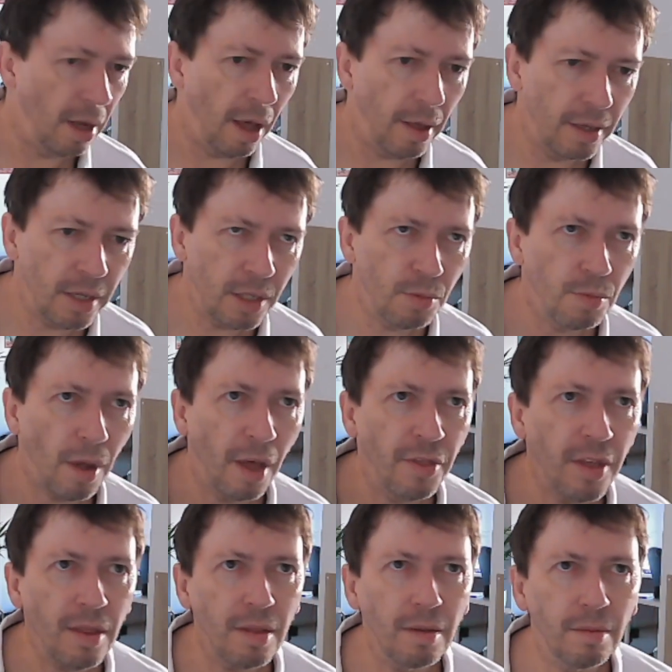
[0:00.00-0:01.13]
Is this? I
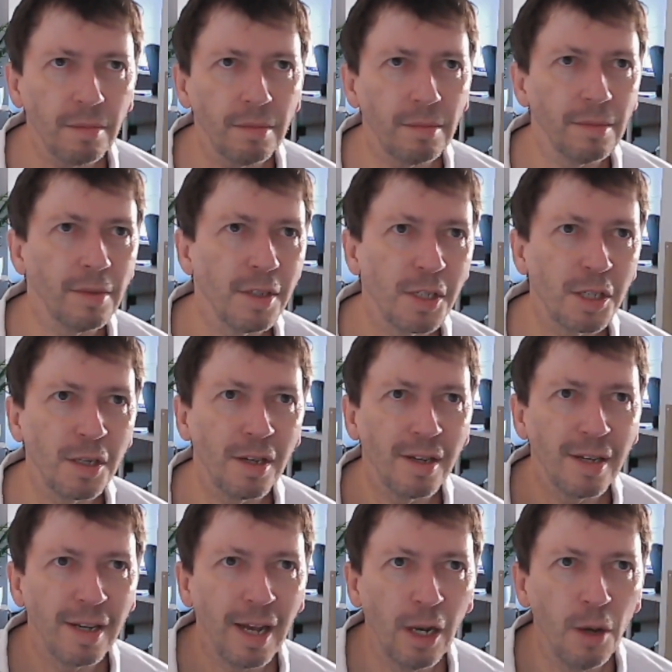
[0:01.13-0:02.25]
think it's
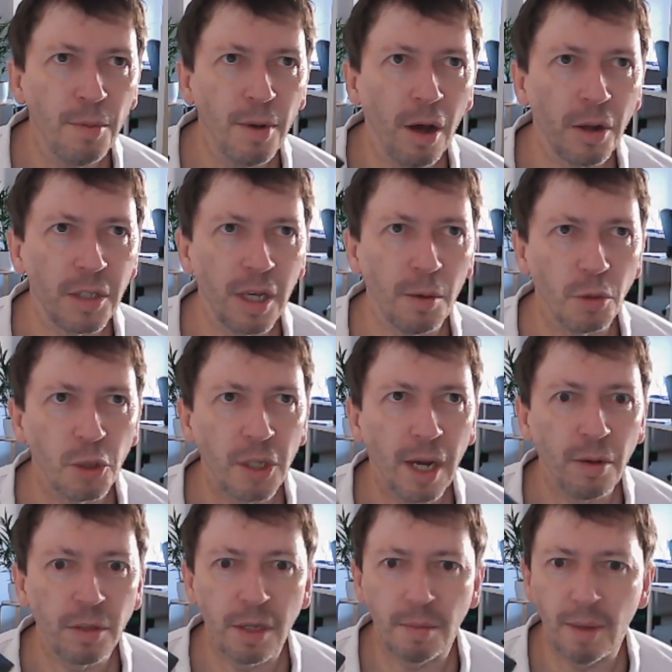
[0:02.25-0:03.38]
Illuminati will
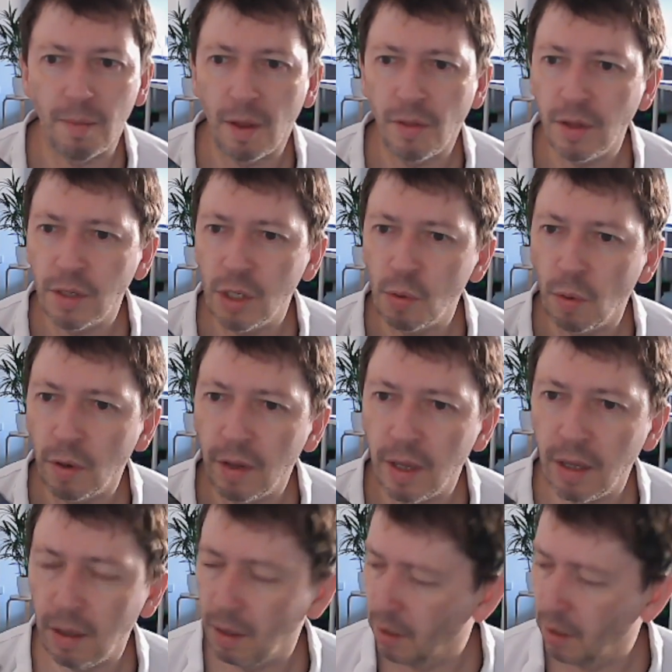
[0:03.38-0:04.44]
shout at me, but I think this is one of the